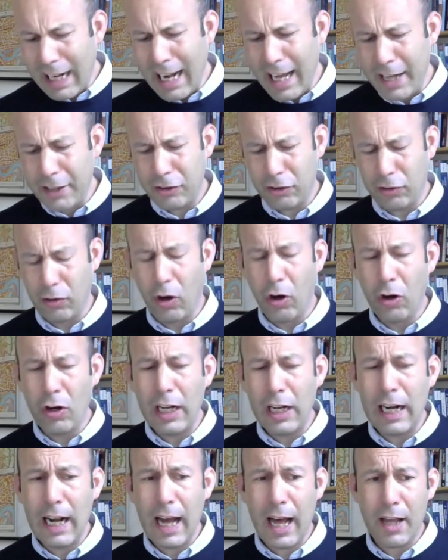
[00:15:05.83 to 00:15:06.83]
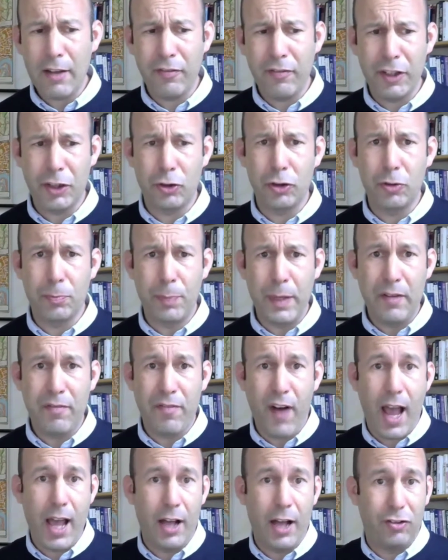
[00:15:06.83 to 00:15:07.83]
later on in life. It could be
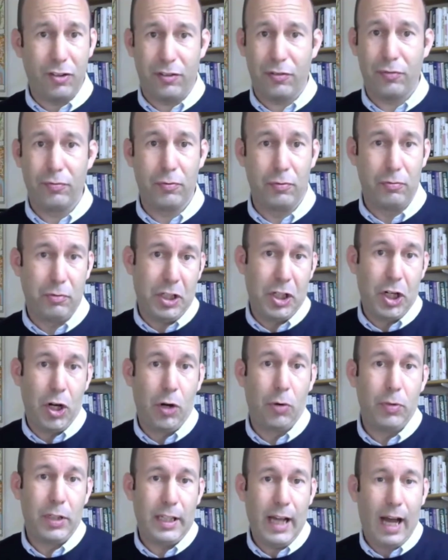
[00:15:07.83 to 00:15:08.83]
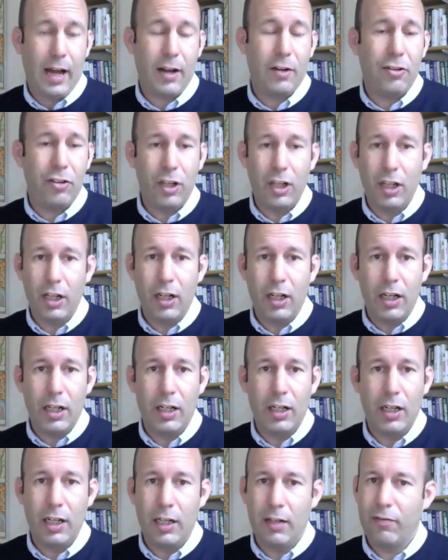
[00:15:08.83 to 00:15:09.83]
via just, you know, reduction
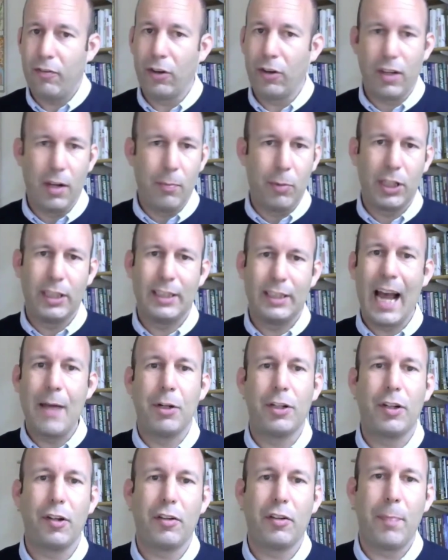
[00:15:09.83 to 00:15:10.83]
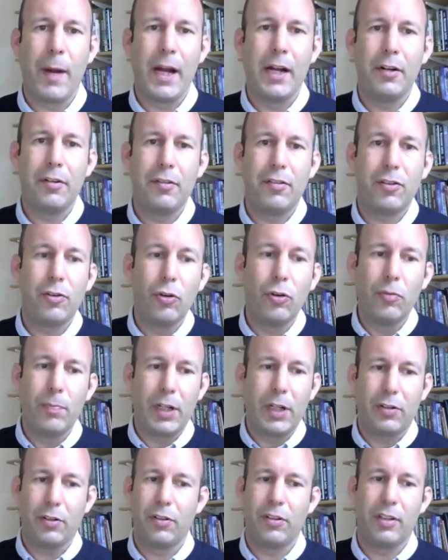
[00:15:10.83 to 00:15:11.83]
in, for example, the time they spend in school
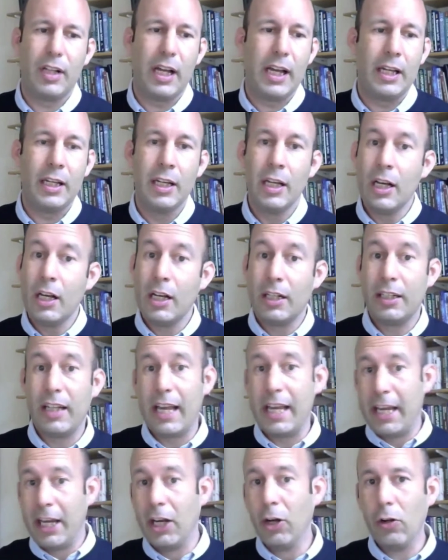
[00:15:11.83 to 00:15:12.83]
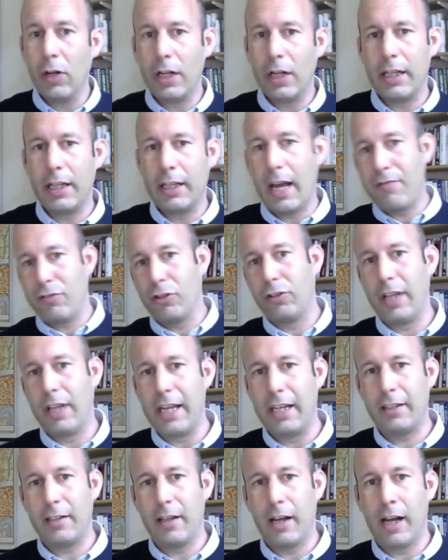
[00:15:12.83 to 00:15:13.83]
because they ill and they have to
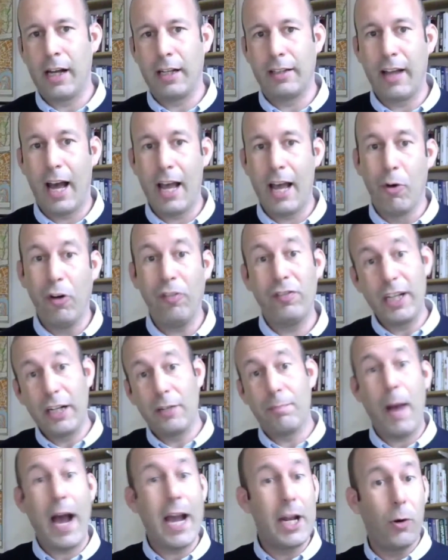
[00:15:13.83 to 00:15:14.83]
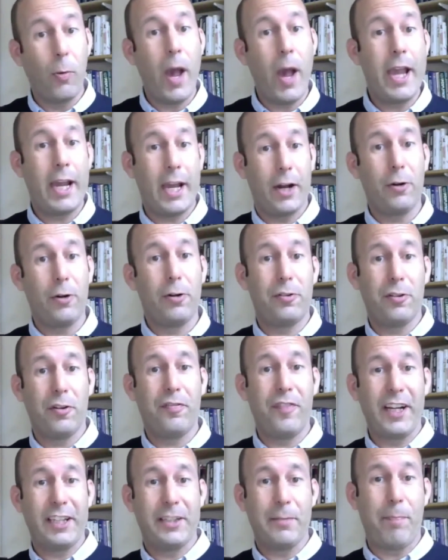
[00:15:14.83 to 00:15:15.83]
take time off. That, by the way, can also
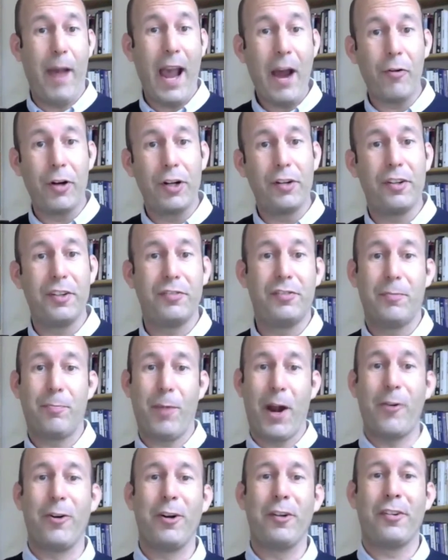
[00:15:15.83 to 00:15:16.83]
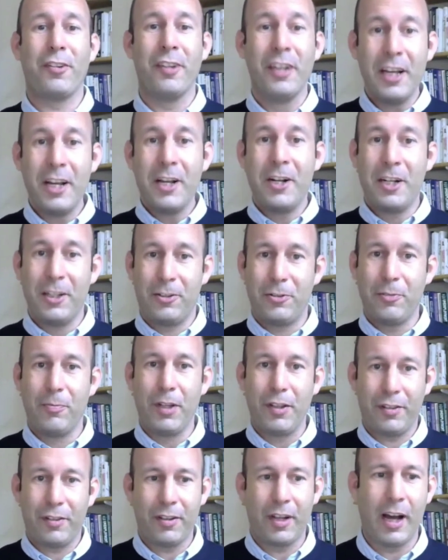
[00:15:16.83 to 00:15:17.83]
affect the parents if the parents
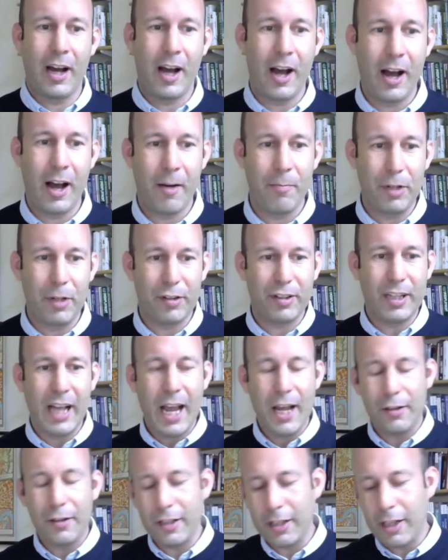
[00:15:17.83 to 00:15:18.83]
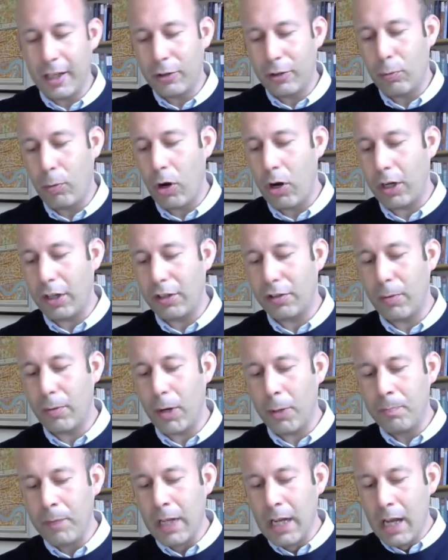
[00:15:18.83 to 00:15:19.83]
miss days at work as
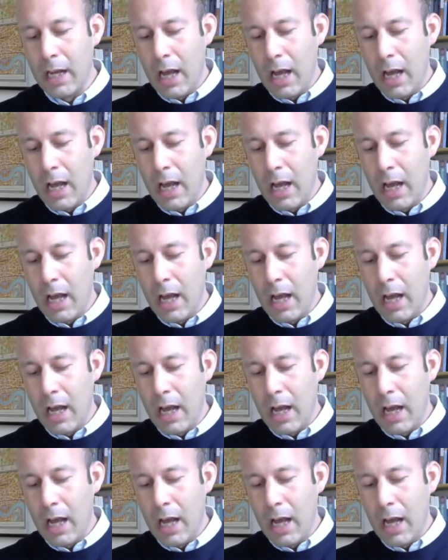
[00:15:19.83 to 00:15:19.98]
well.